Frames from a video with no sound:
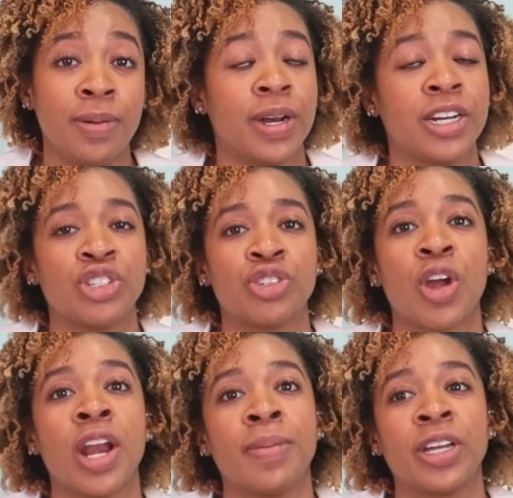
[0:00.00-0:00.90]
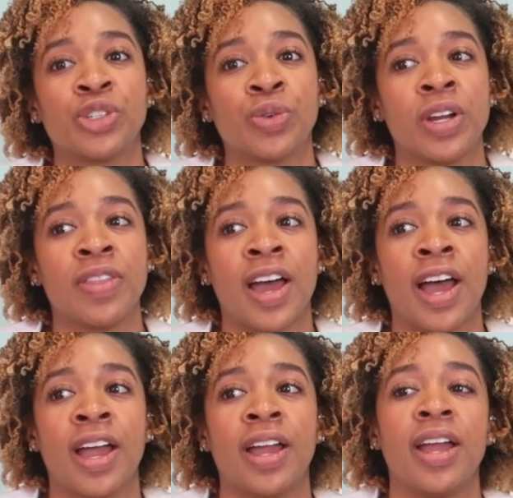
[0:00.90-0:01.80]
But I just try to make sure
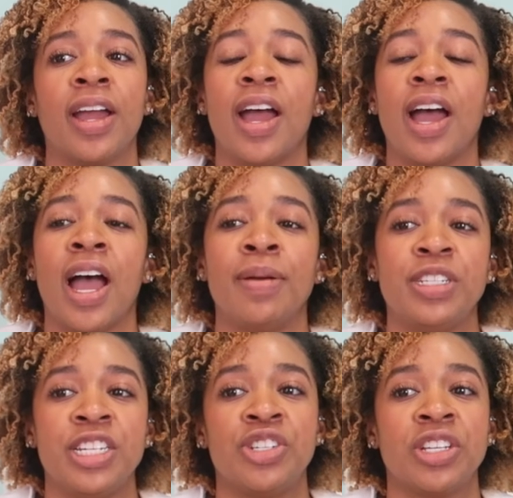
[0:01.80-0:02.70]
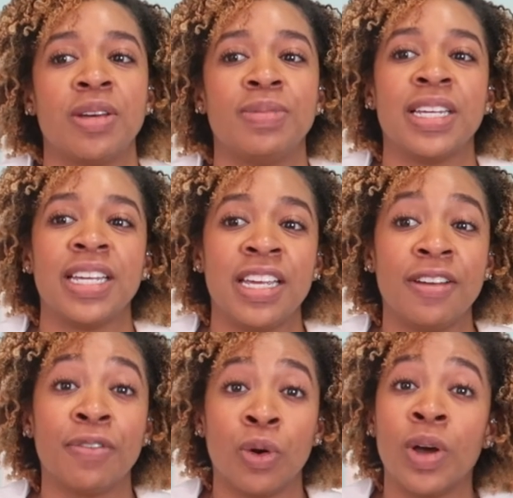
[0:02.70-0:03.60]
that I'm teaching them to
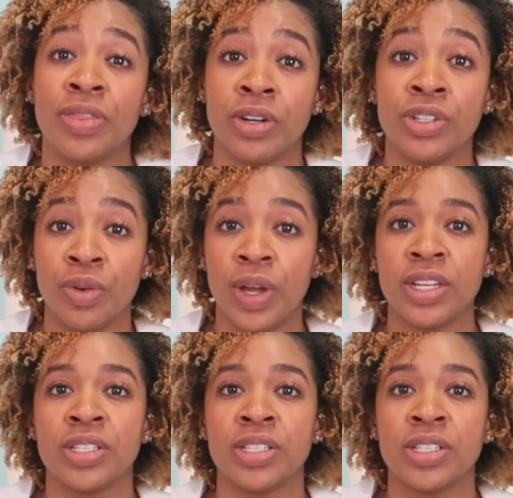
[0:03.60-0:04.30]
eat for what they're doing.